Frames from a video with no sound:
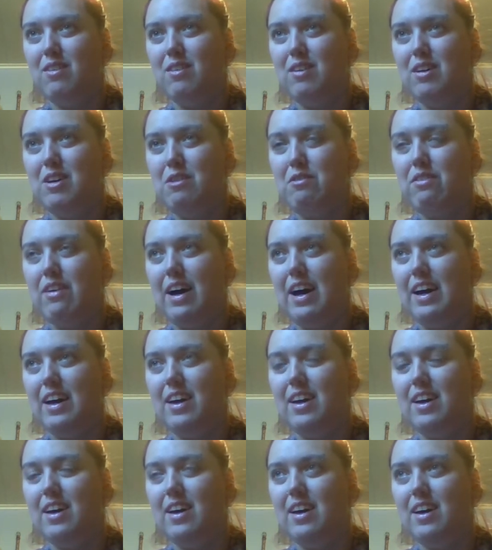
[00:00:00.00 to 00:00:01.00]
if I
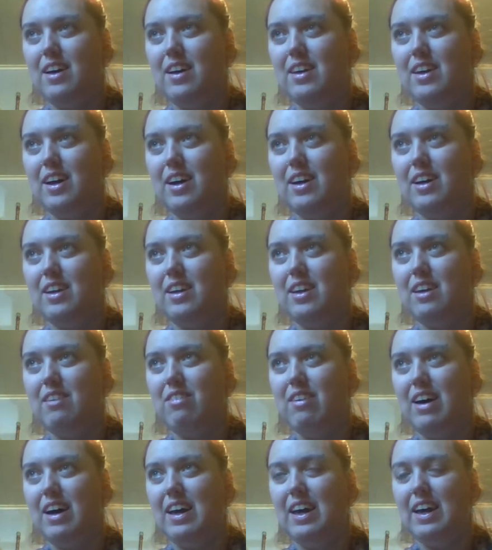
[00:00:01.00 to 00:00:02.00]
yeah if
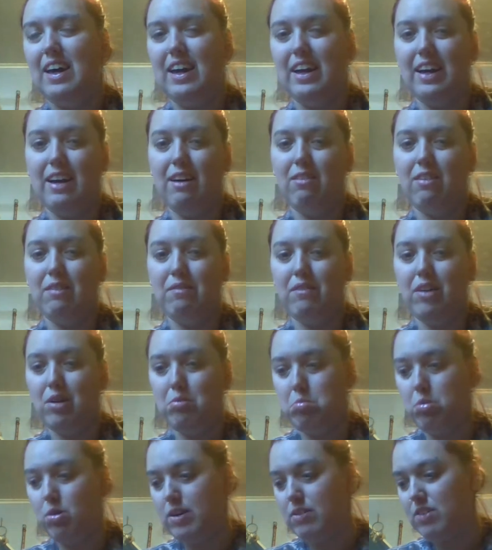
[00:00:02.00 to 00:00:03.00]
I hang out with my
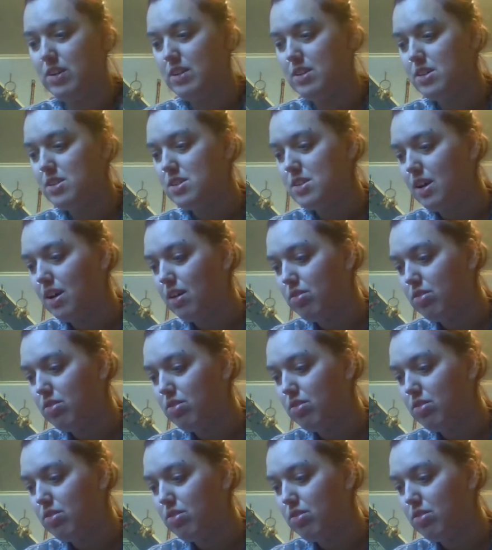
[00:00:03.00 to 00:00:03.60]
boyfriend and stuff.